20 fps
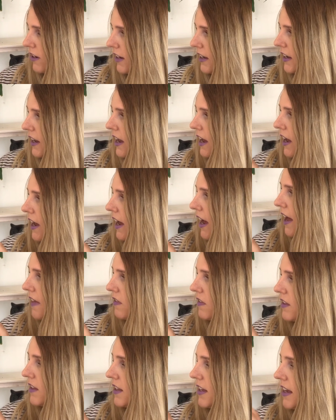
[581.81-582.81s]
free,
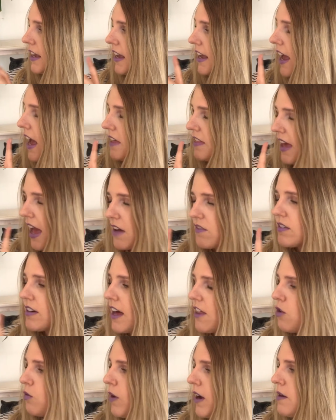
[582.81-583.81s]
and they have
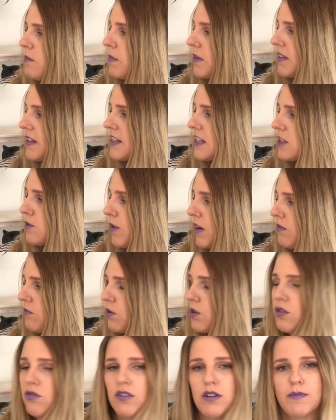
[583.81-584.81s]
another one, but this is the one
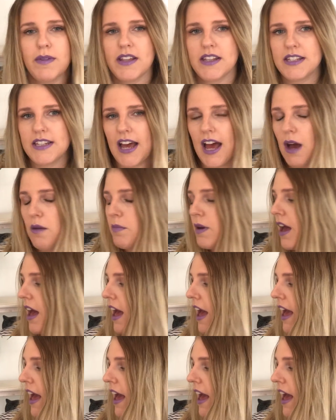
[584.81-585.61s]
for 3 months up.